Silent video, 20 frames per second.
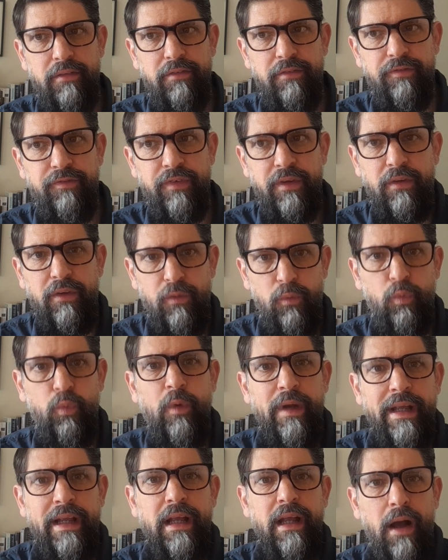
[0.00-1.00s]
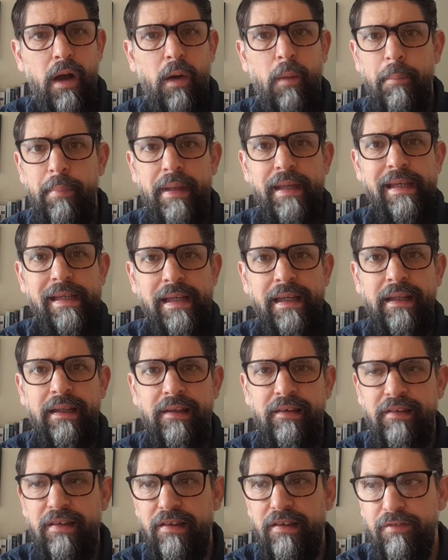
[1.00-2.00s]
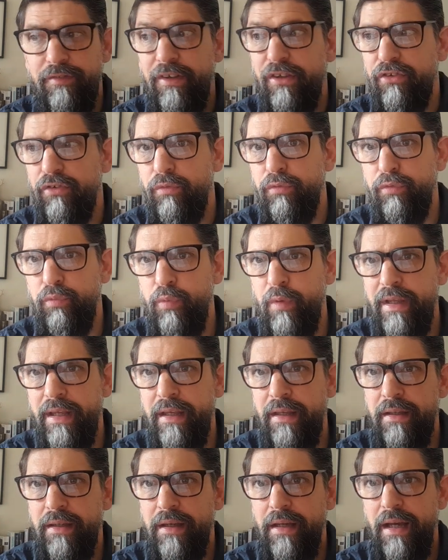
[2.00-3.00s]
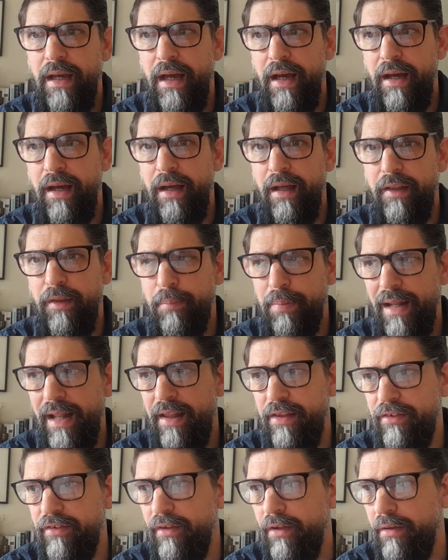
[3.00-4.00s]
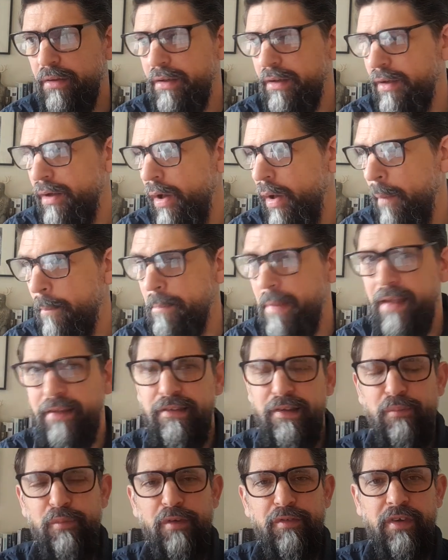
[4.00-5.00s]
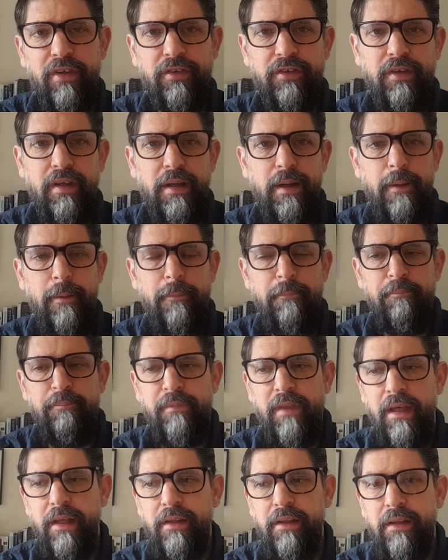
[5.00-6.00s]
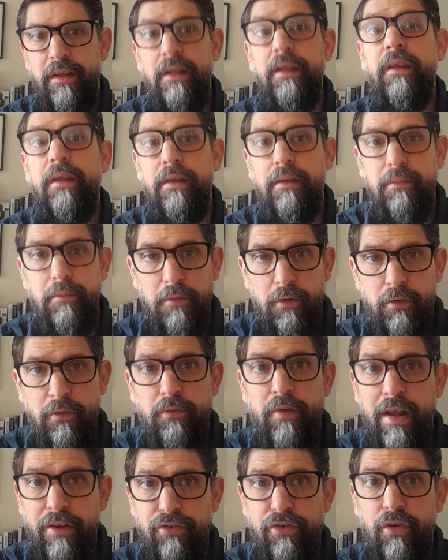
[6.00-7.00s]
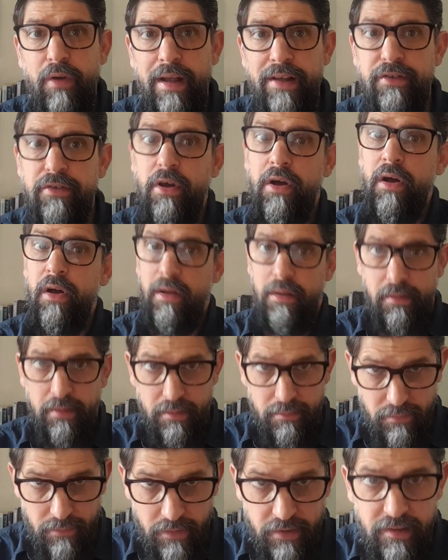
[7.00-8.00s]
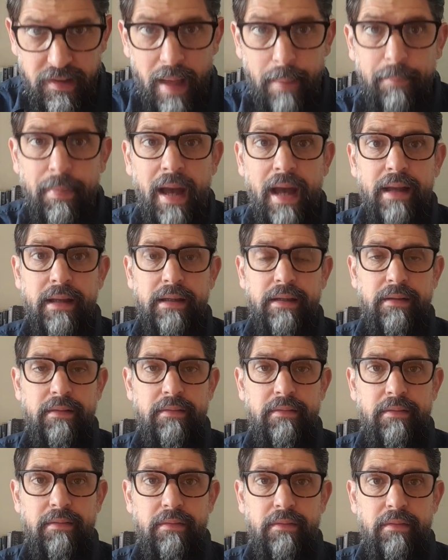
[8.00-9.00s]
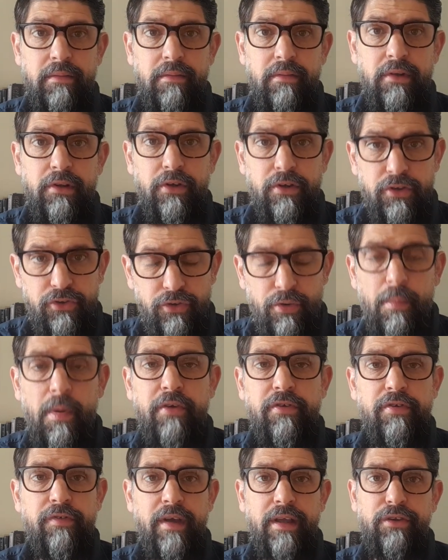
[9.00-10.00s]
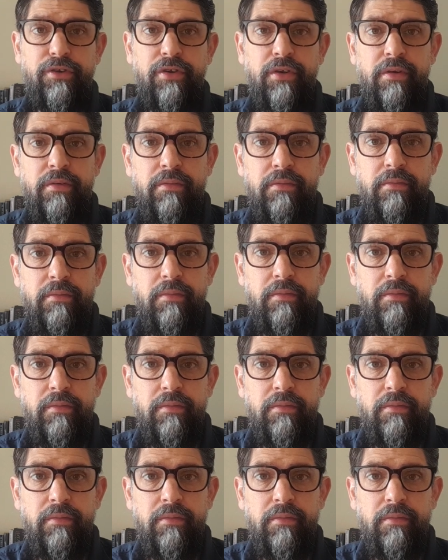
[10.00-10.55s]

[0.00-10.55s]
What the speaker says: feel that we are being, as individuals, the planets are messing with us. Retrogrades are step back, look at your motivation,